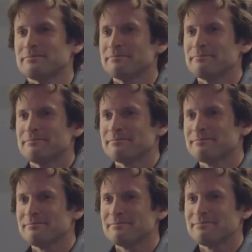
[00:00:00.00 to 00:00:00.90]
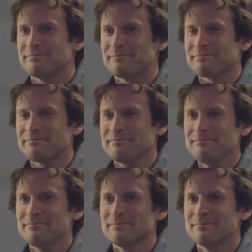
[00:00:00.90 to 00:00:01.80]

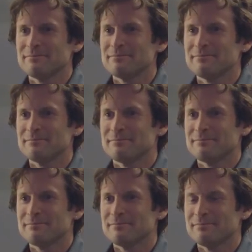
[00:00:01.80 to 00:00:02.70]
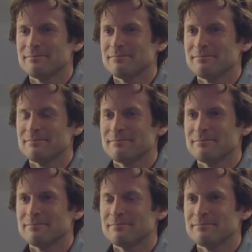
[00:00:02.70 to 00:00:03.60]

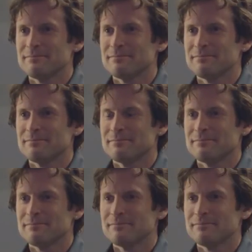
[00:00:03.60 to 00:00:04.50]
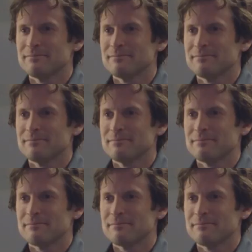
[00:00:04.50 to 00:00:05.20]
[no speech]